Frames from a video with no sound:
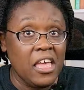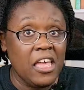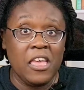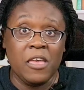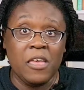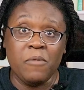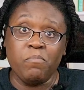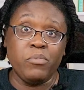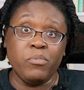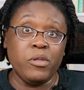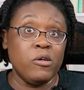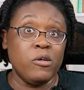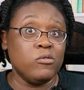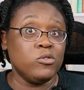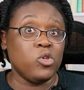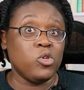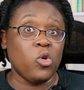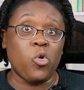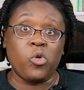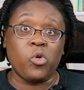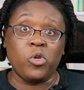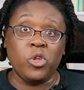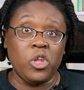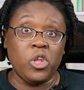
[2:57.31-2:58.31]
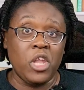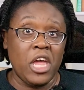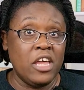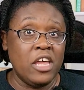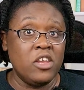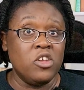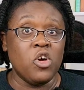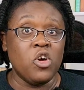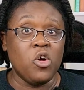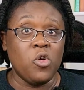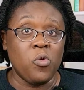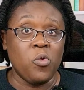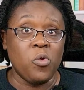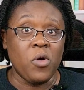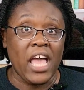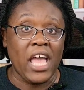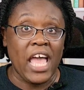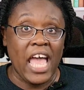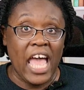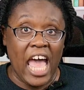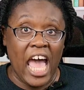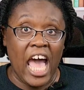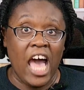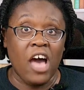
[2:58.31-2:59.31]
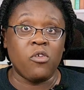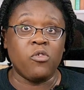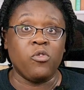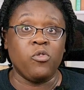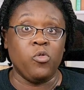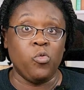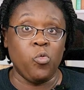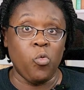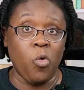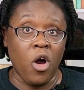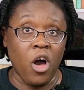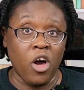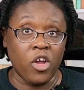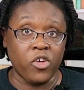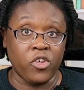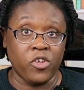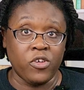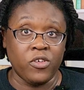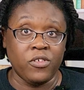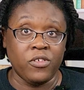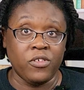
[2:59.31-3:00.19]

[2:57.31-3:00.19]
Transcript: it blows Orlando out of the water.